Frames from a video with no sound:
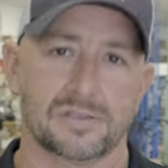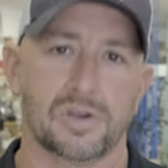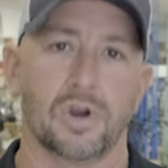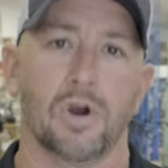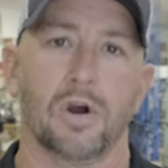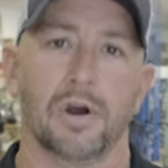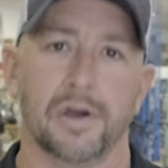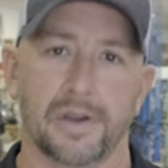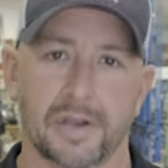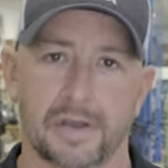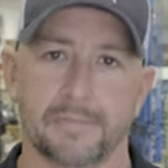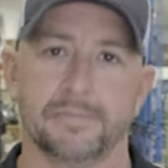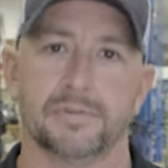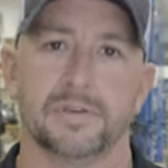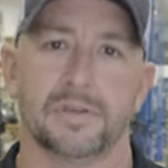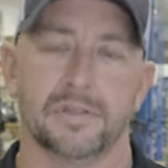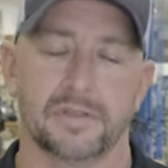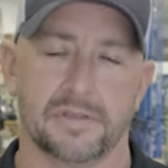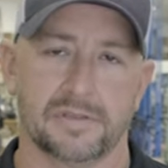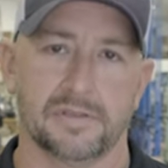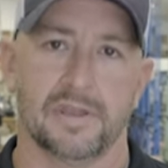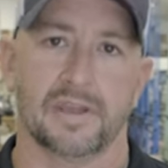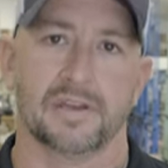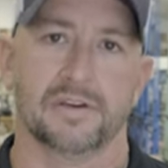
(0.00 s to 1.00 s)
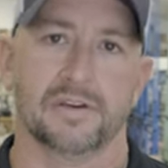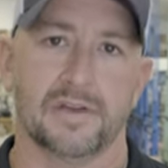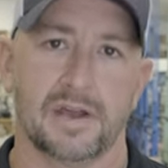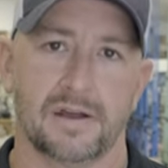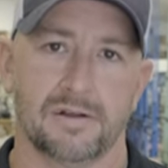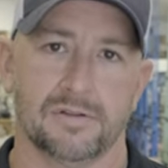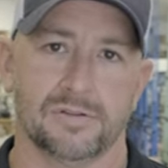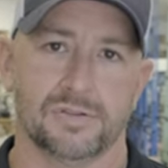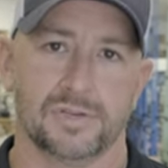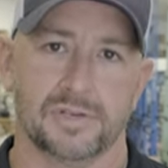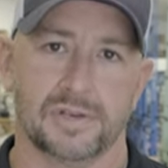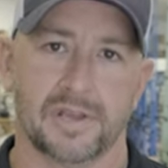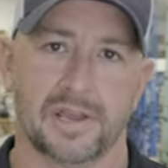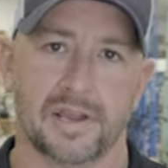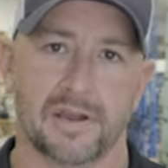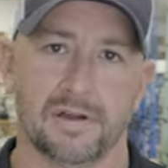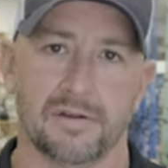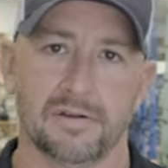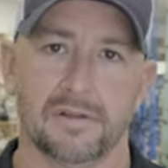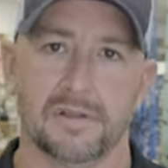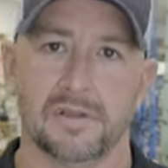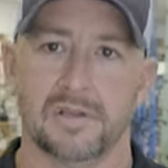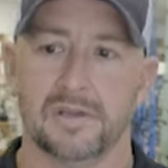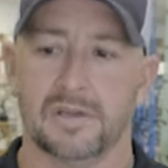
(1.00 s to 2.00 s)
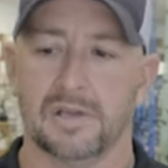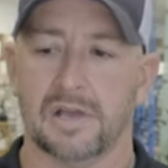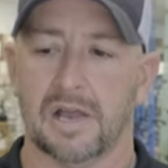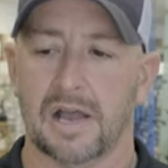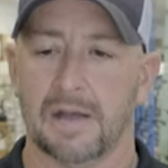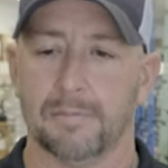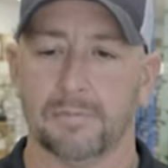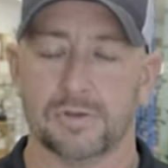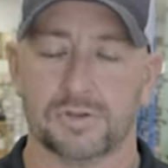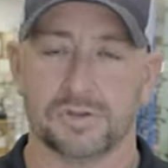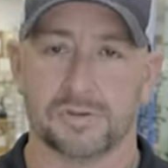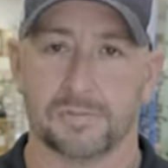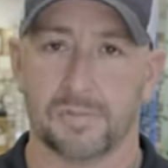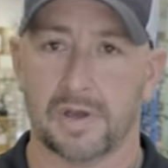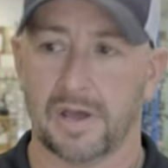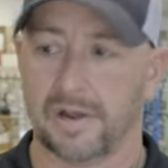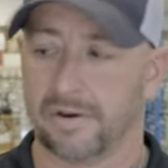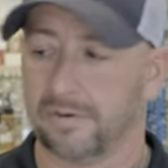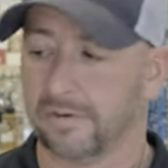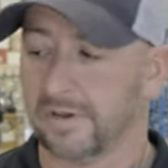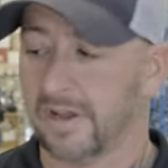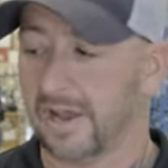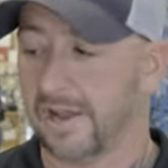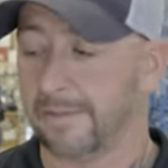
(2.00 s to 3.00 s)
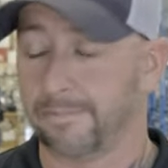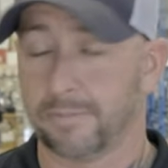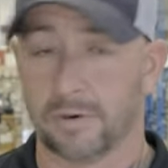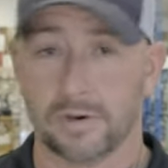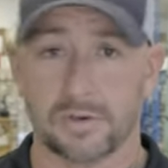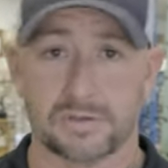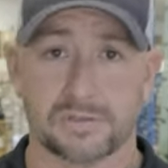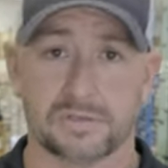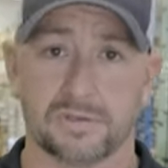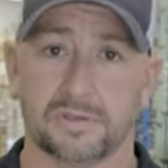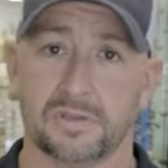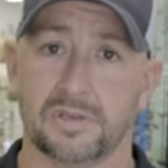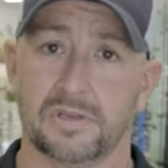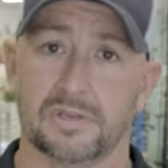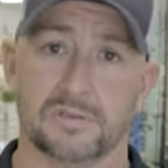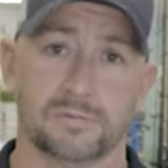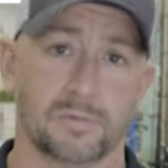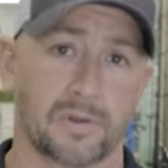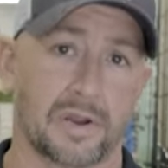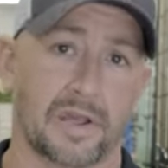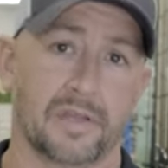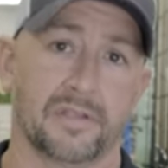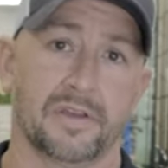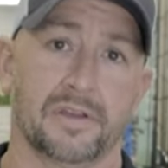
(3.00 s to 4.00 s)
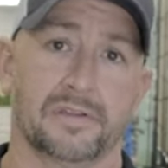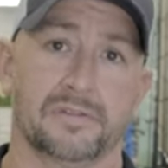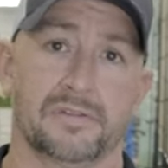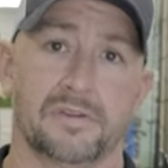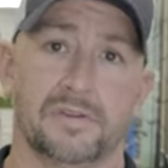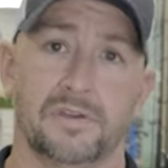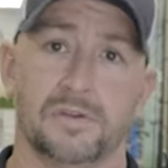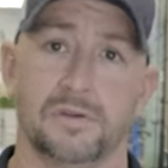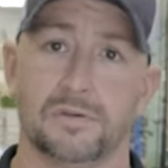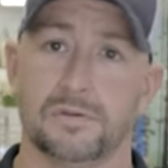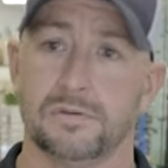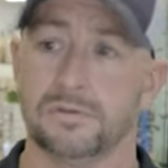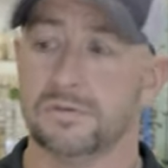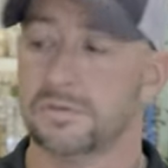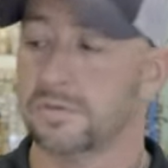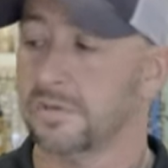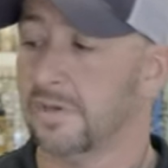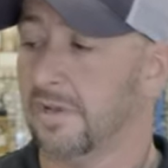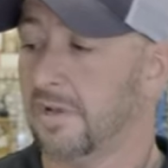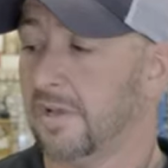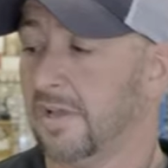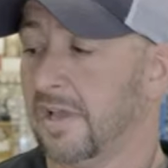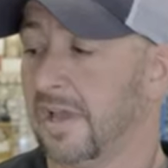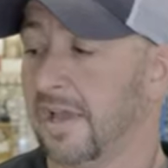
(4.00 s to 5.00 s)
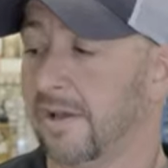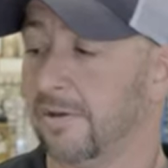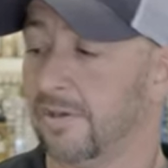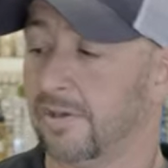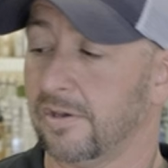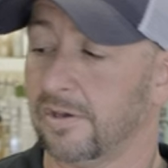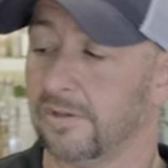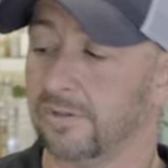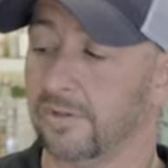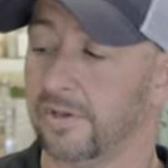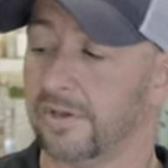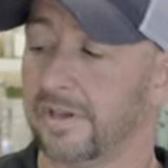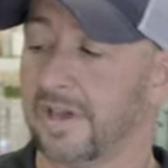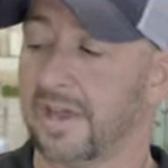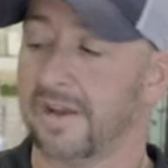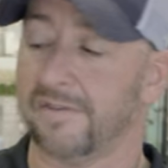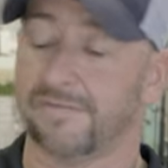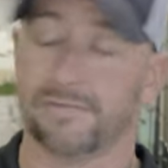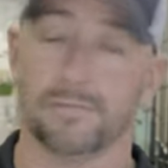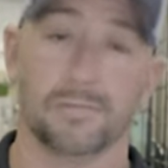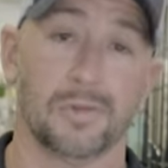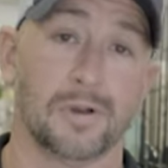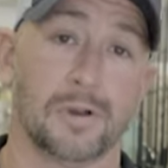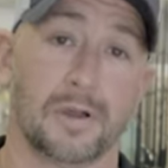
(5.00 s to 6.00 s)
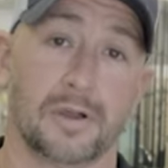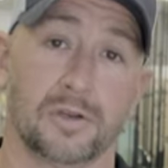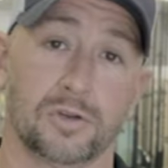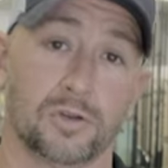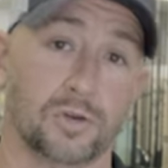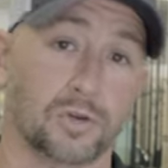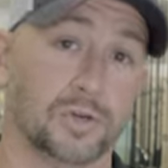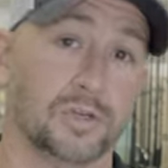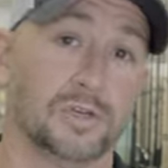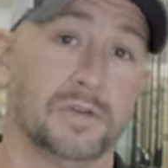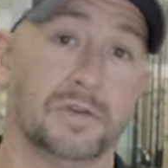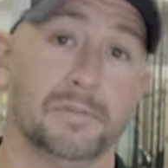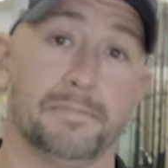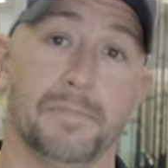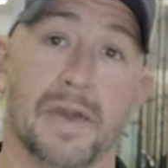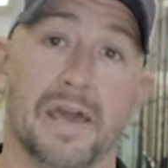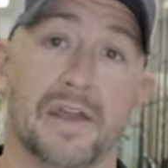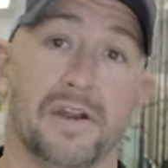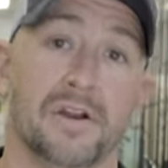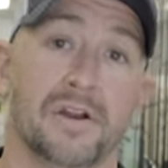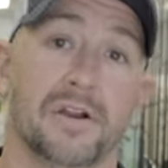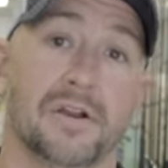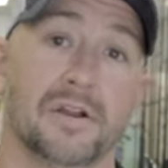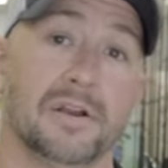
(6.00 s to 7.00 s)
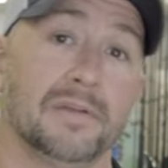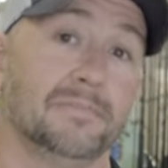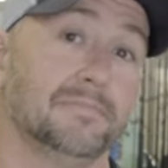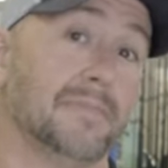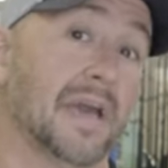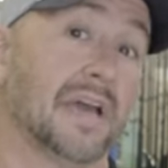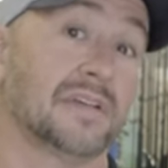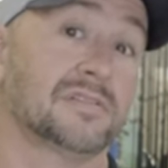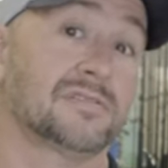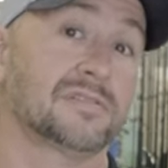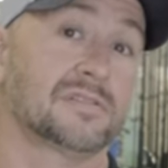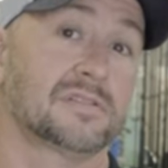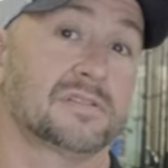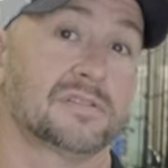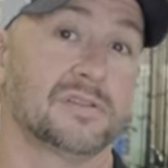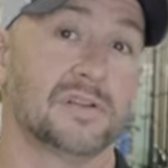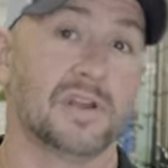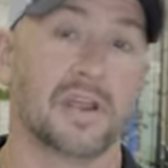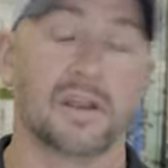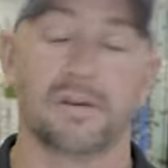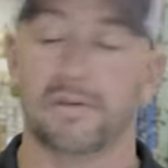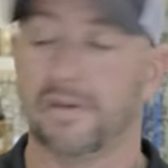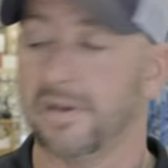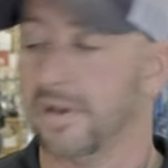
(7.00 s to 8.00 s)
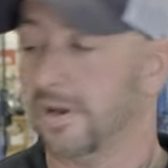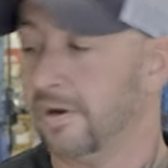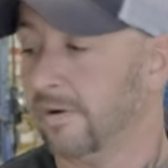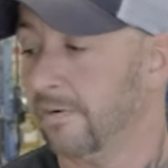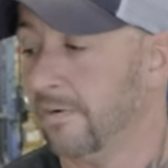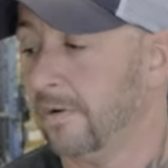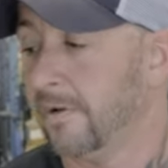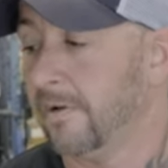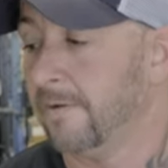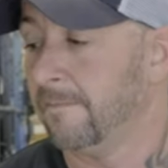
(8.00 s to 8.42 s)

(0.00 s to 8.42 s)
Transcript: caught up to the technology now. I'm a Shimano guy personally. It's what I like to use. And you can look at it from a good, better, and best scenario.